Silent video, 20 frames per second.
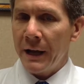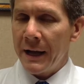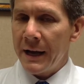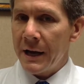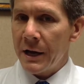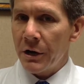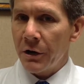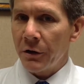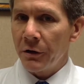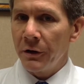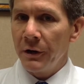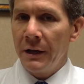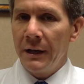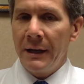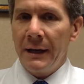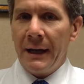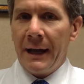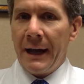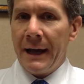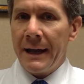tear.
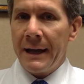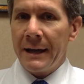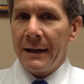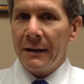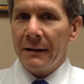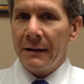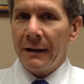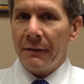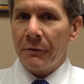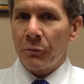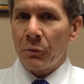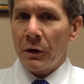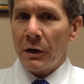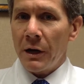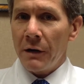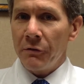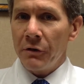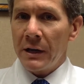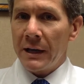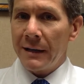And
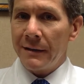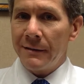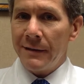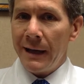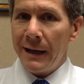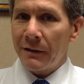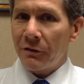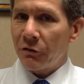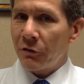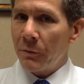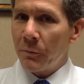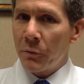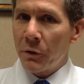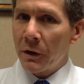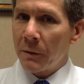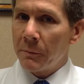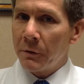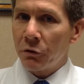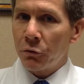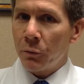recovery can take
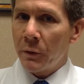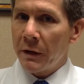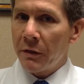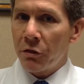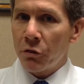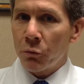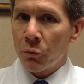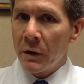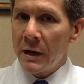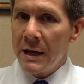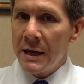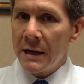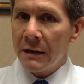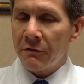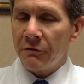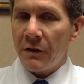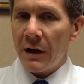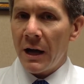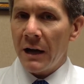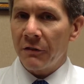somewhere between 3
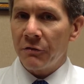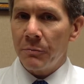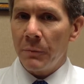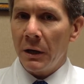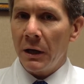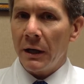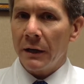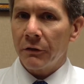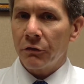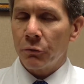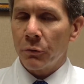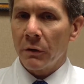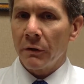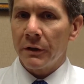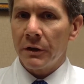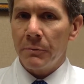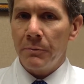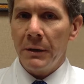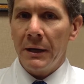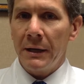and 5 months,
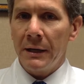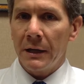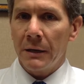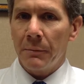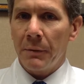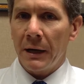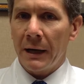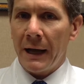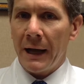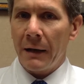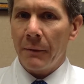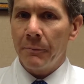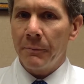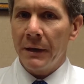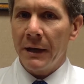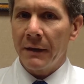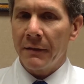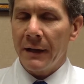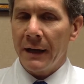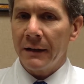really depending upon how
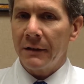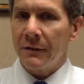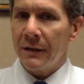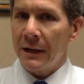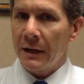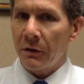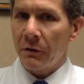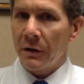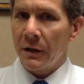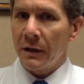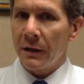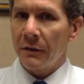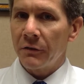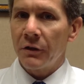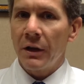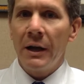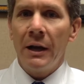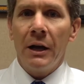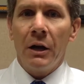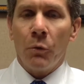big that tear
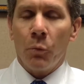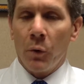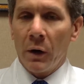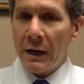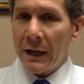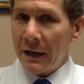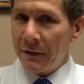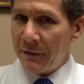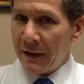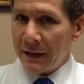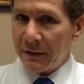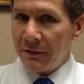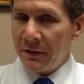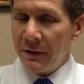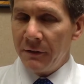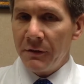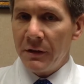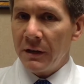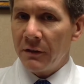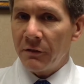is, what kind of
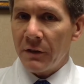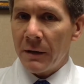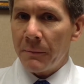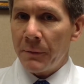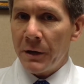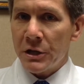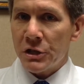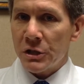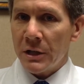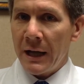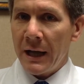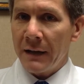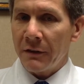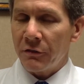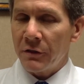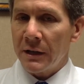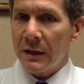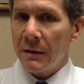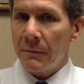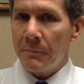activities that patient
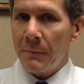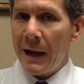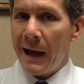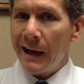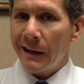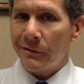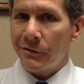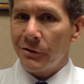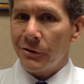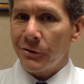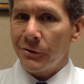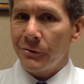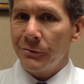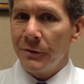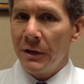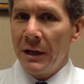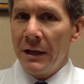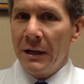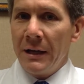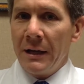has to get back
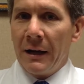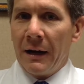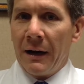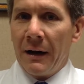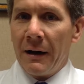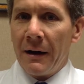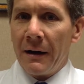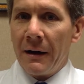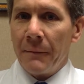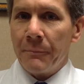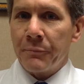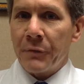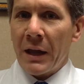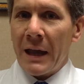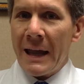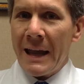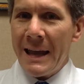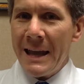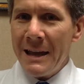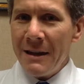to.
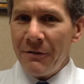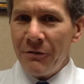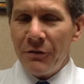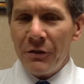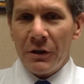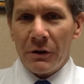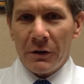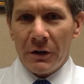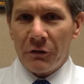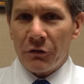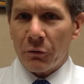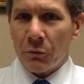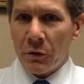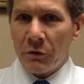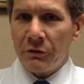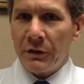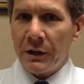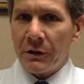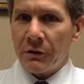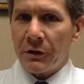If there is a
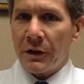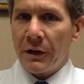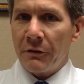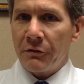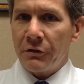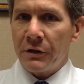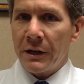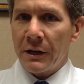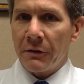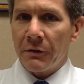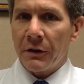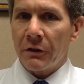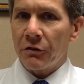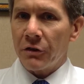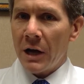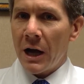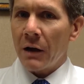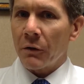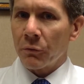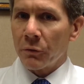rotator cuff tear
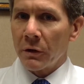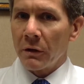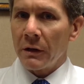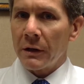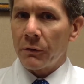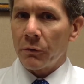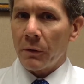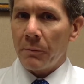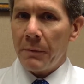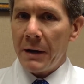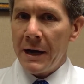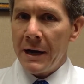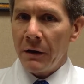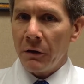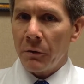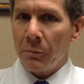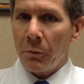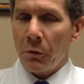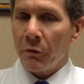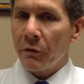that's not really
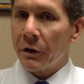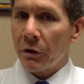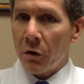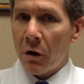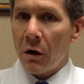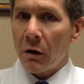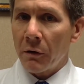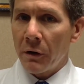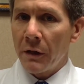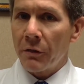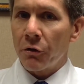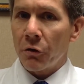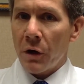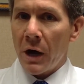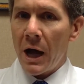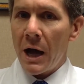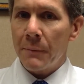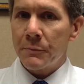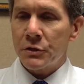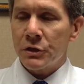repairable, there are
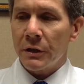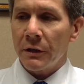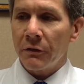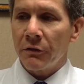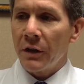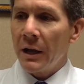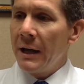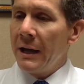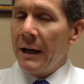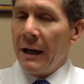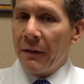other options.